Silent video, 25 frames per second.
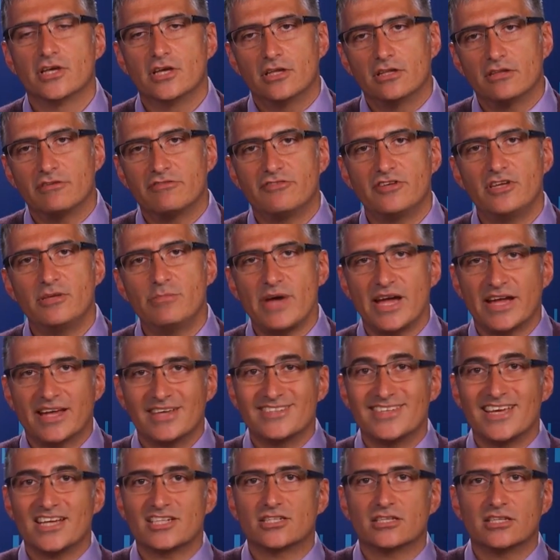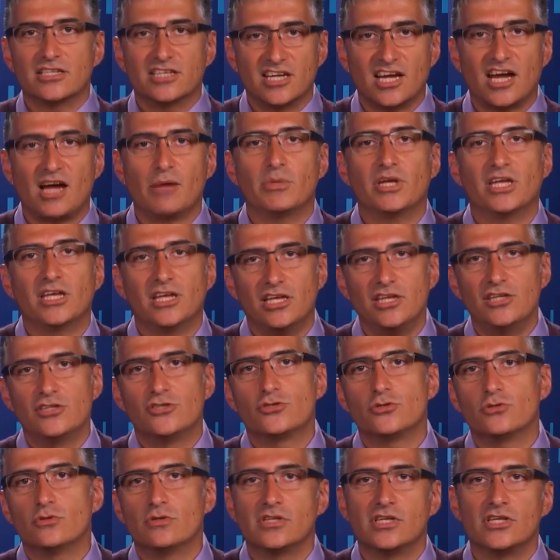the feedback is actually coming
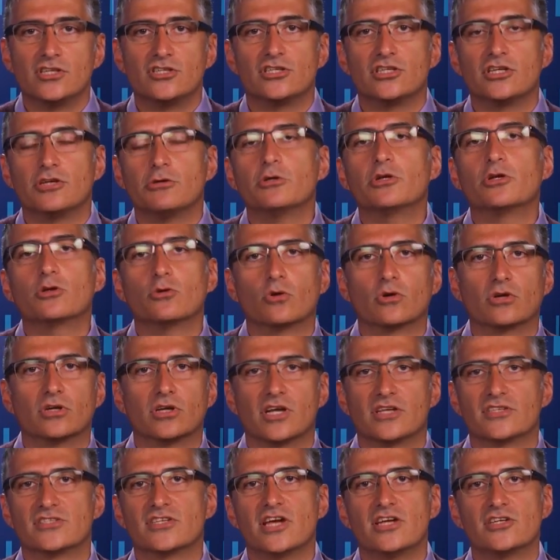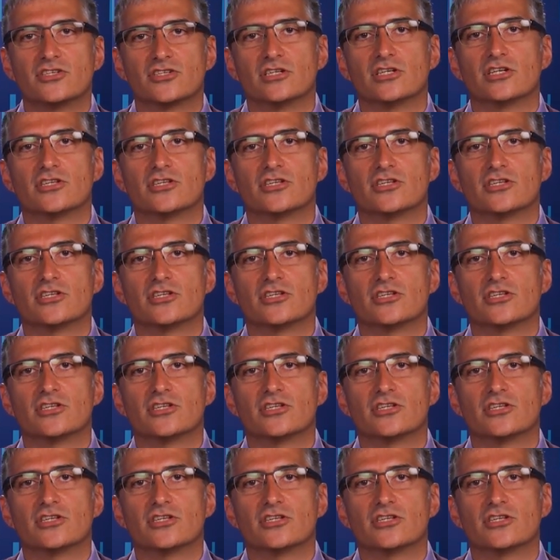into the engineering organization.